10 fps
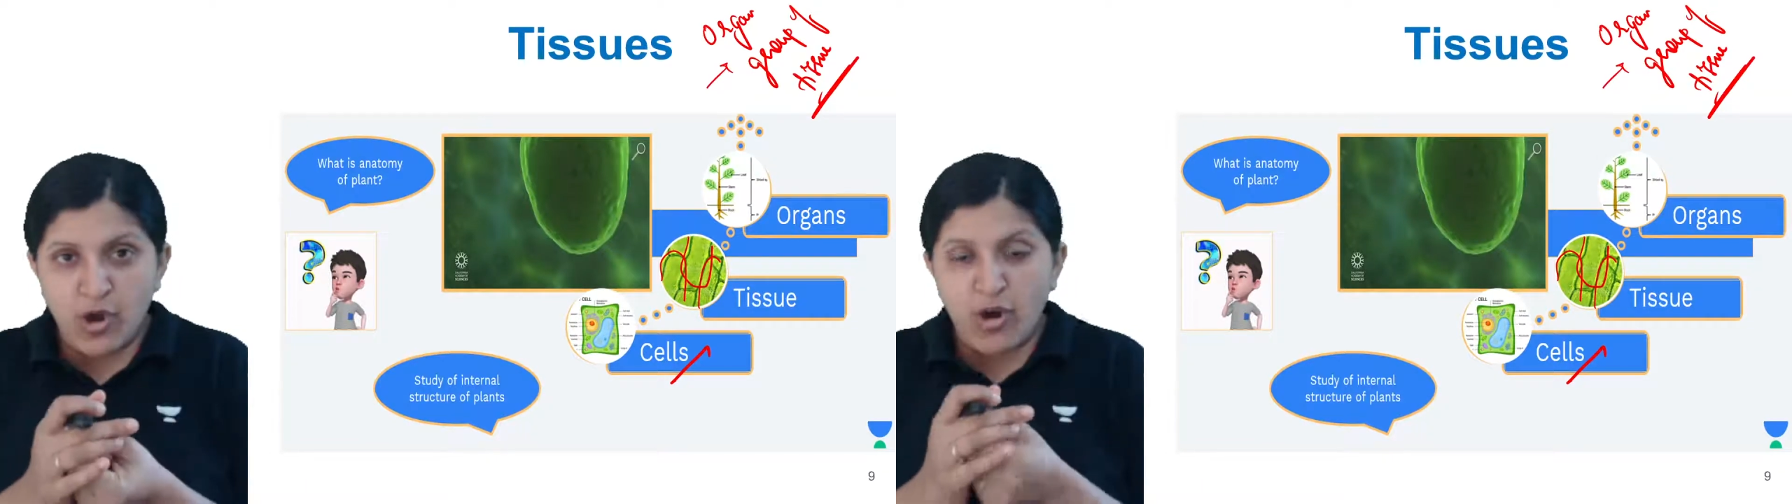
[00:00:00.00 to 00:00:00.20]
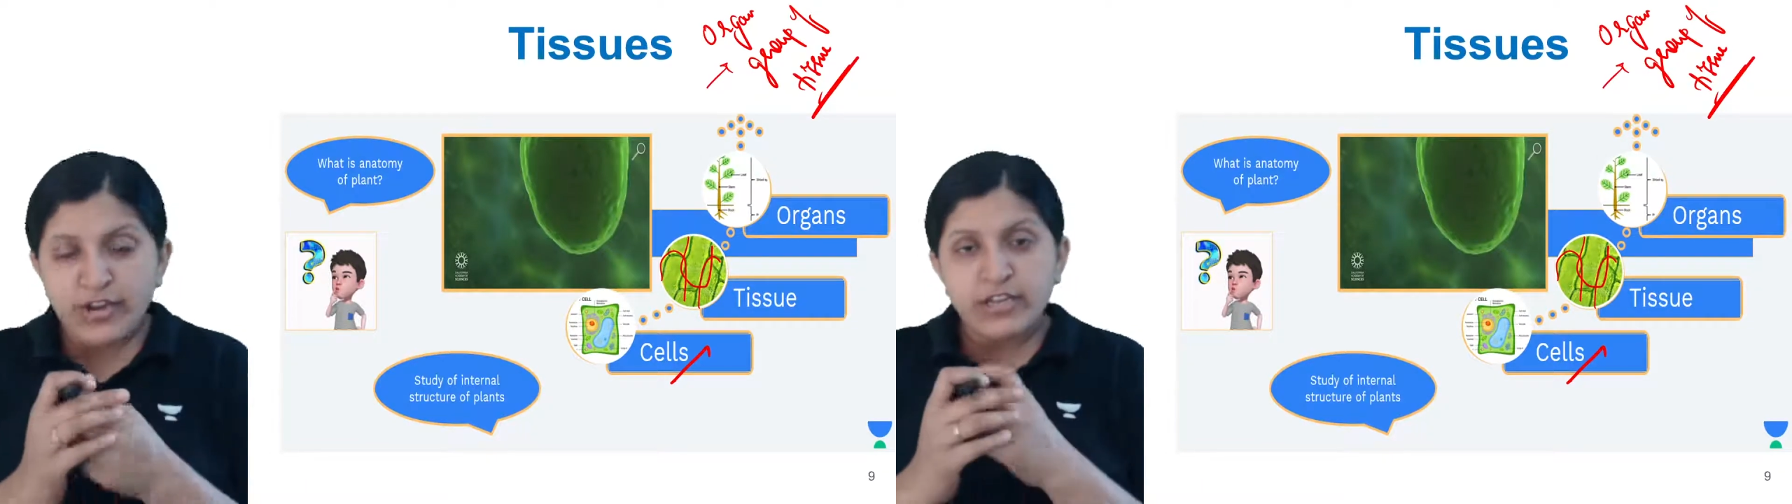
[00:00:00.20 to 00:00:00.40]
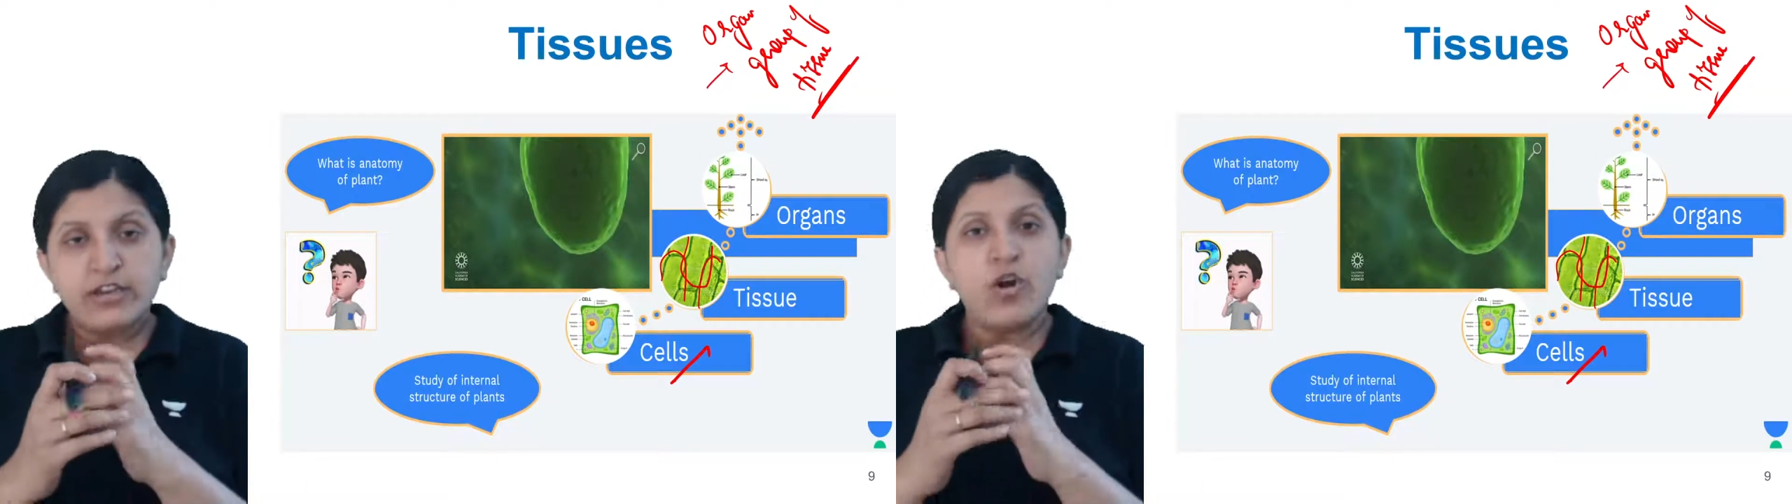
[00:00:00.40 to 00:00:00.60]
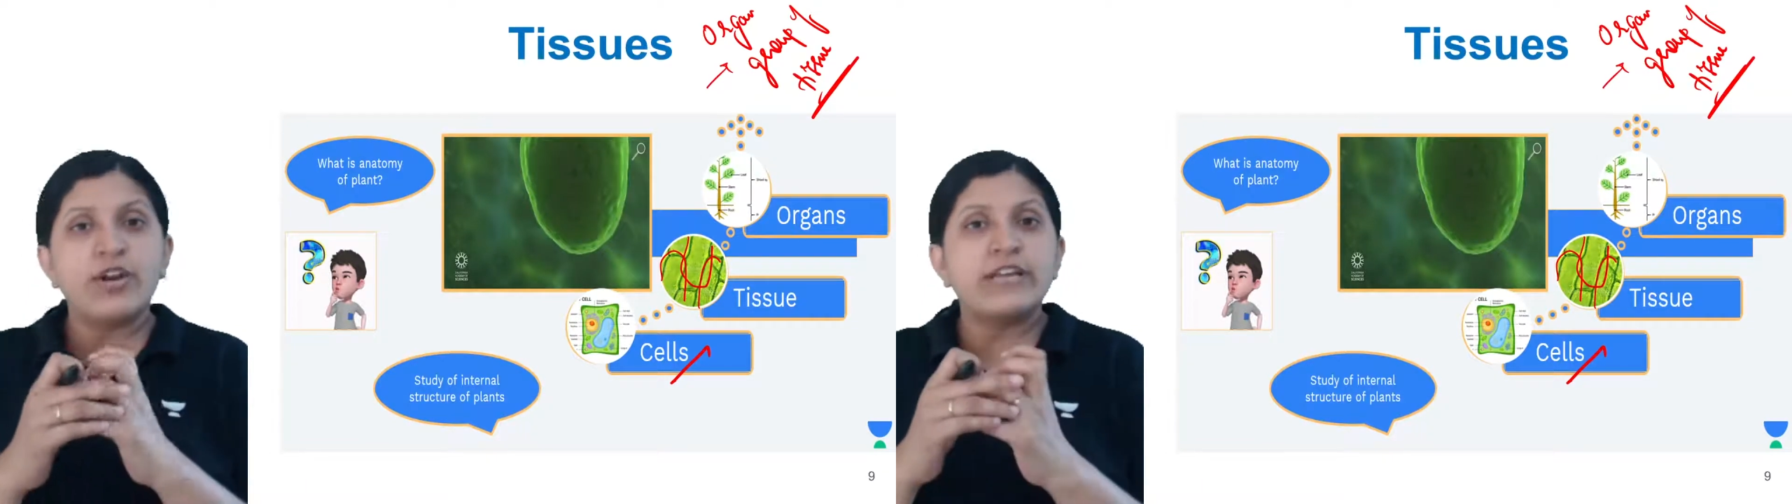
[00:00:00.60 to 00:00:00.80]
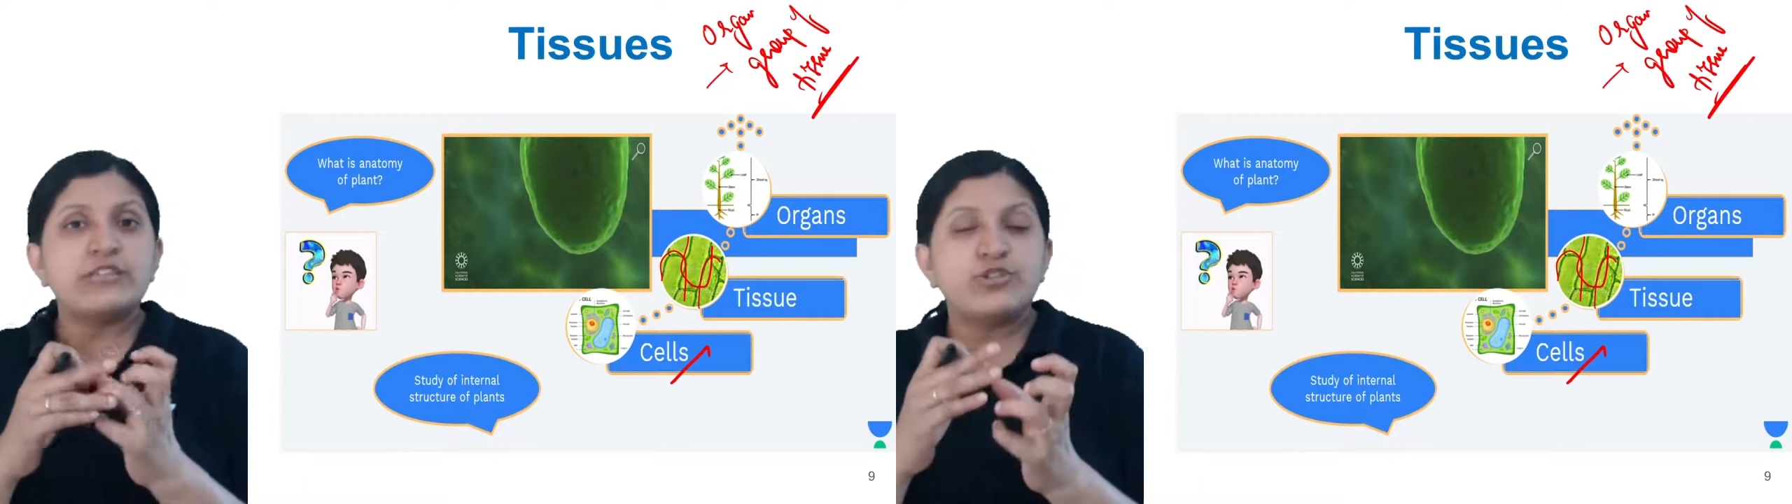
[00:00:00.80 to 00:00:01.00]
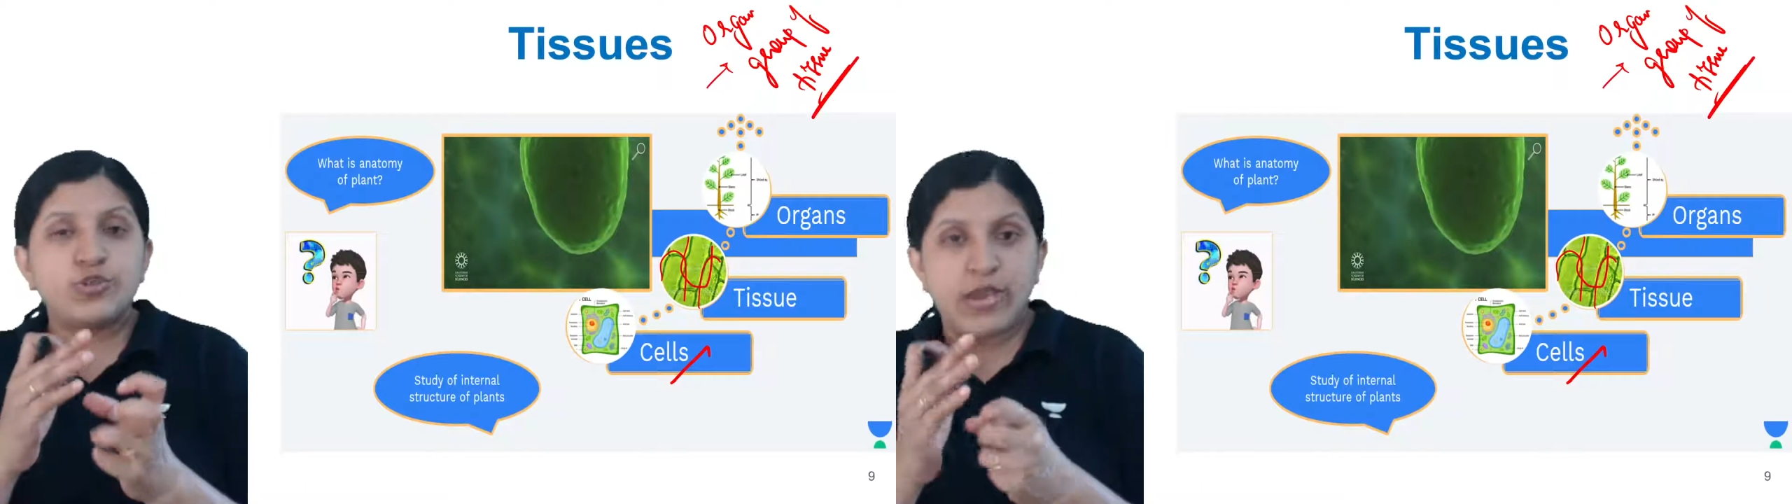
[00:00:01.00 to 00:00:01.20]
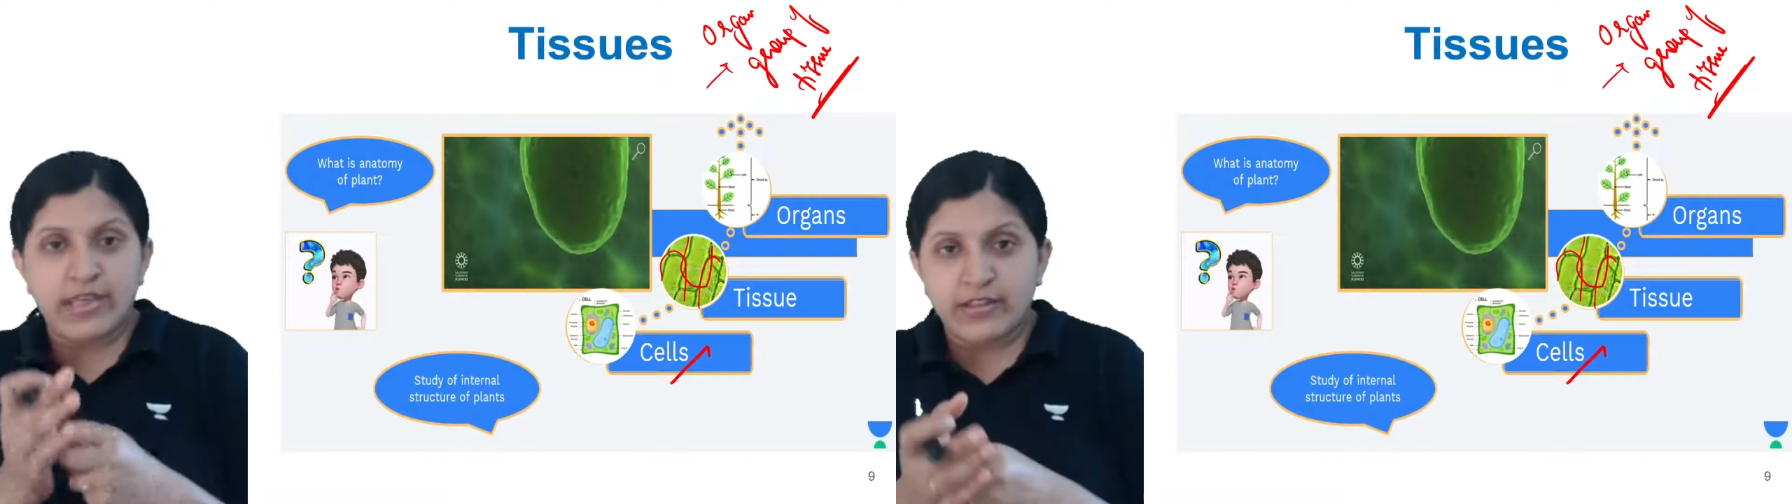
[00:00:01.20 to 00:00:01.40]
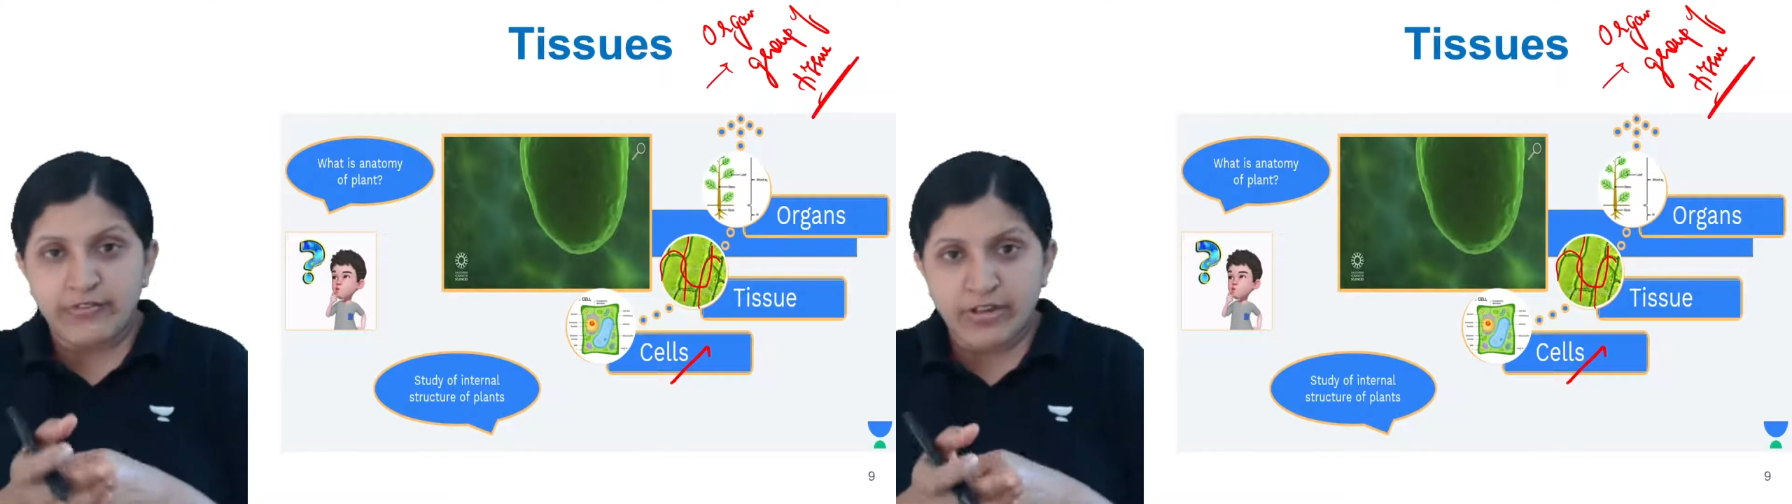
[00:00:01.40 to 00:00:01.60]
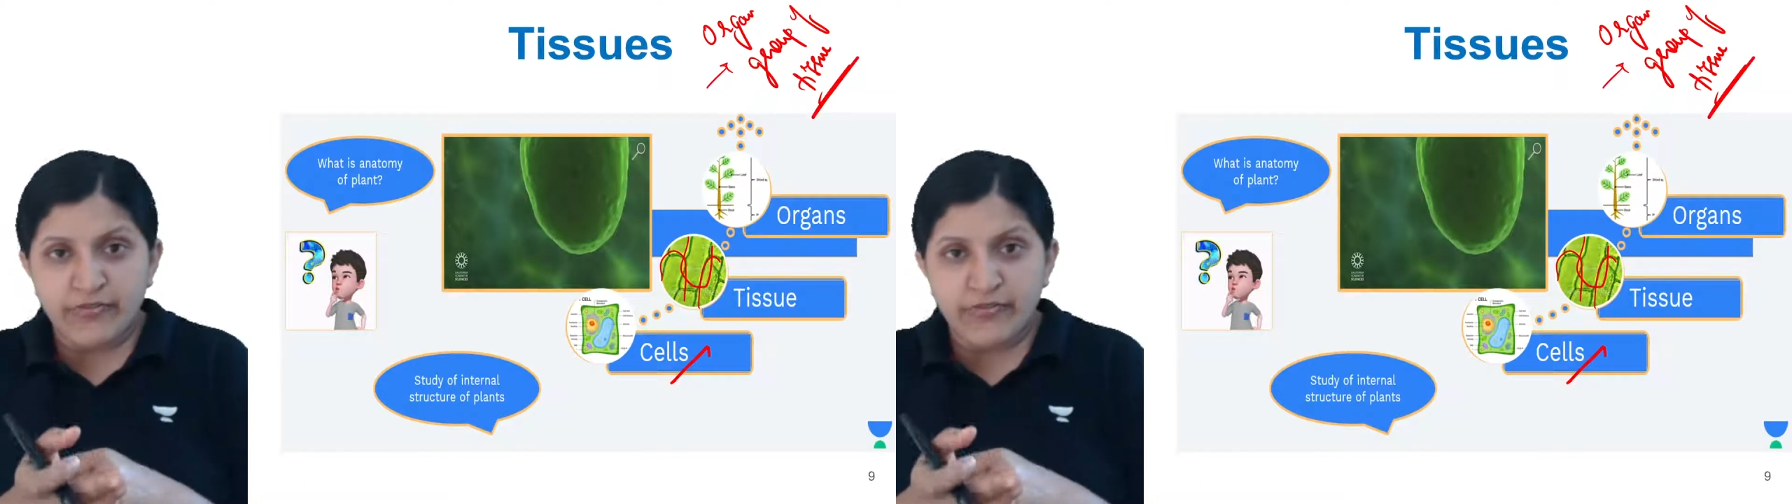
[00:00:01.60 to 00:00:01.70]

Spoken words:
organs together will